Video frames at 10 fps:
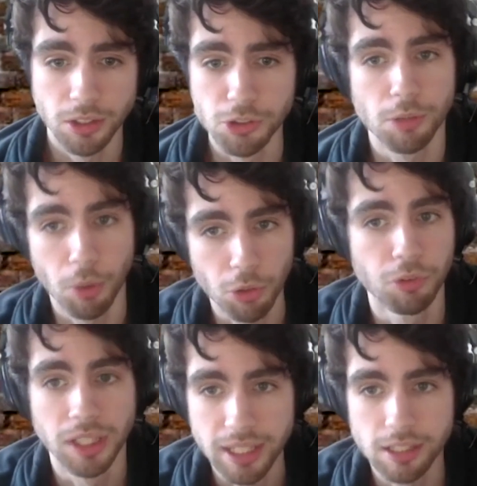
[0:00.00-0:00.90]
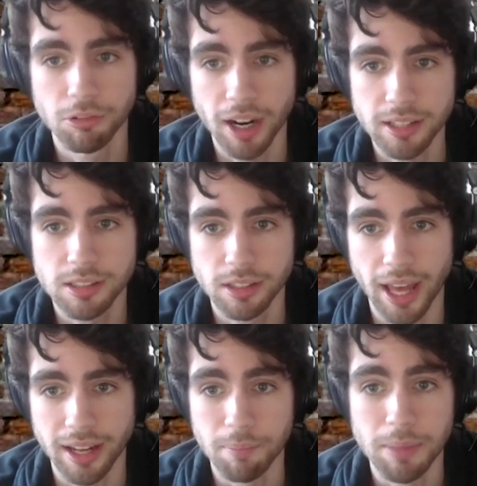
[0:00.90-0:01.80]
Those are both related, right, to
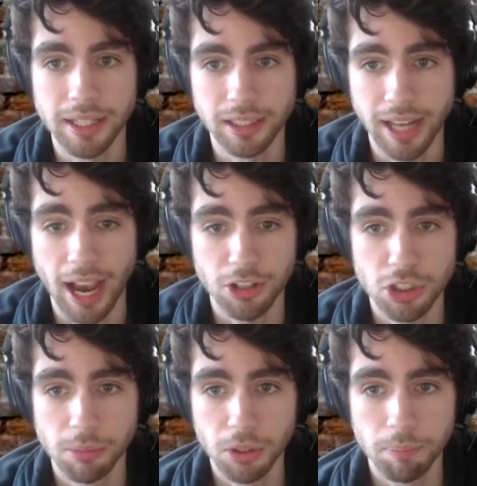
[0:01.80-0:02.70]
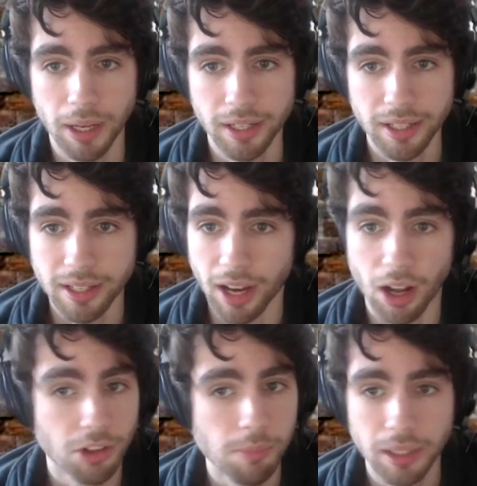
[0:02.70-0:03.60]
that immediately actionable, but
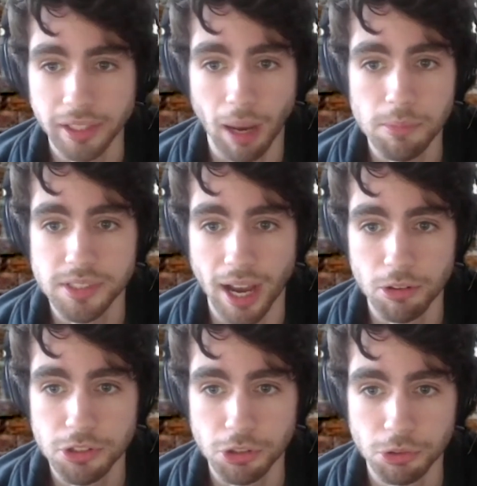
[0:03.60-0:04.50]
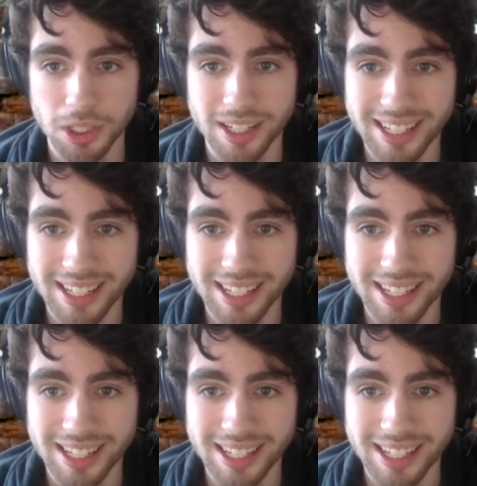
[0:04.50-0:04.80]
ultimately comes down to,